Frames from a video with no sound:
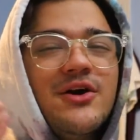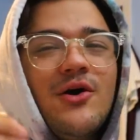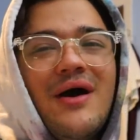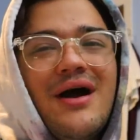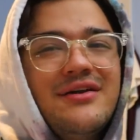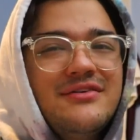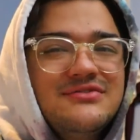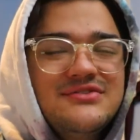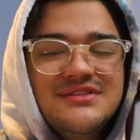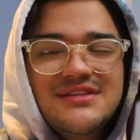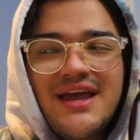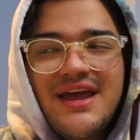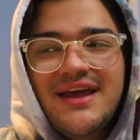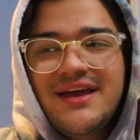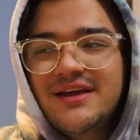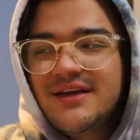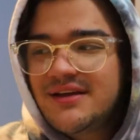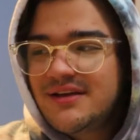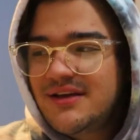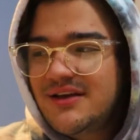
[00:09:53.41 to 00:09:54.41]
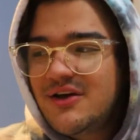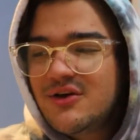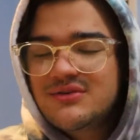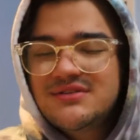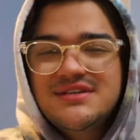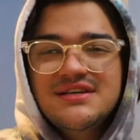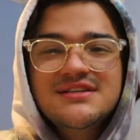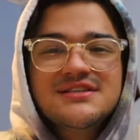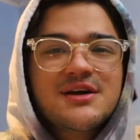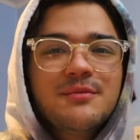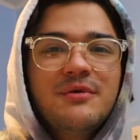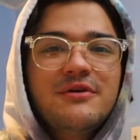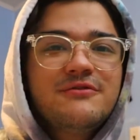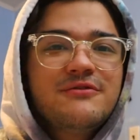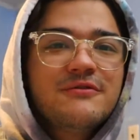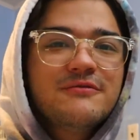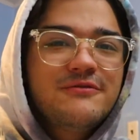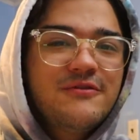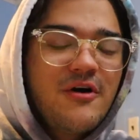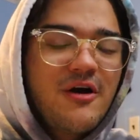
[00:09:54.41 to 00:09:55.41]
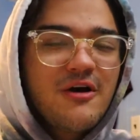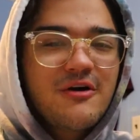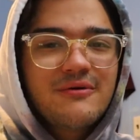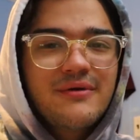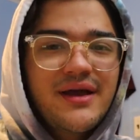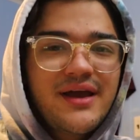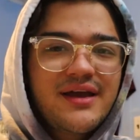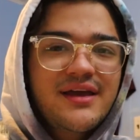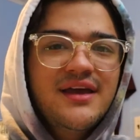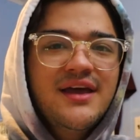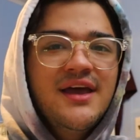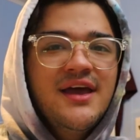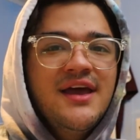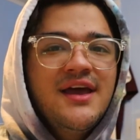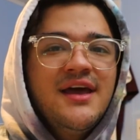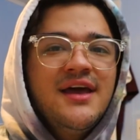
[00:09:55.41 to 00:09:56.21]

go out of state, go see someone from far away,